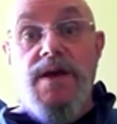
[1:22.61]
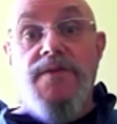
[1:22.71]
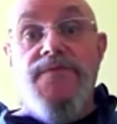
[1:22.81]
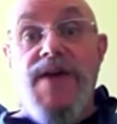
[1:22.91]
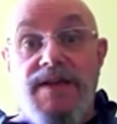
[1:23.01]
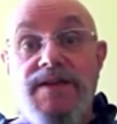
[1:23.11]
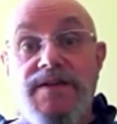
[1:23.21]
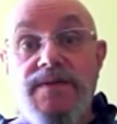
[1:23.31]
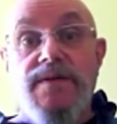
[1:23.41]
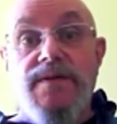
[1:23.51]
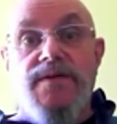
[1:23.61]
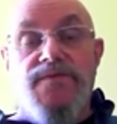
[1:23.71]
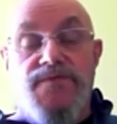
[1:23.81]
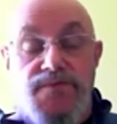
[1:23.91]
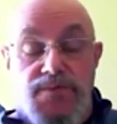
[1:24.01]
event
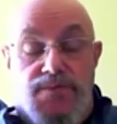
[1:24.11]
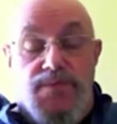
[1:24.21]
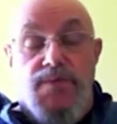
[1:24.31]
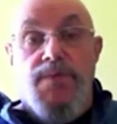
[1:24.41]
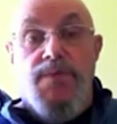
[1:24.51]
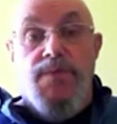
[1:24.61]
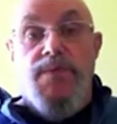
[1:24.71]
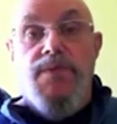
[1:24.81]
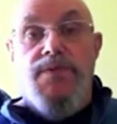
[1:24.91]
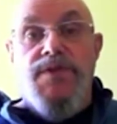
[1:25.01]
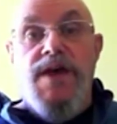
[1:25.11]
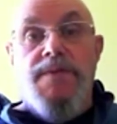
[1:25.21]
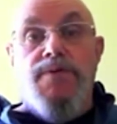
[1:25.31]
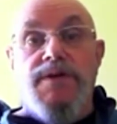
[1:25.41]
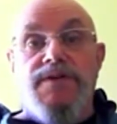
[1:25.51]
from
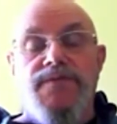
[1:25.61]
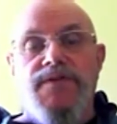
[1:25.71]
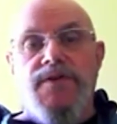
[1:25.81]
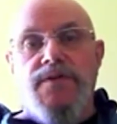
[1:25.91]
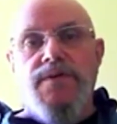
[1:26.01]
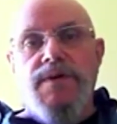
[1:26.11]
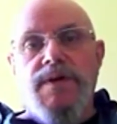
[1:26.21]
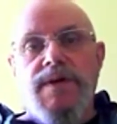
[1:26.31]
their point of view.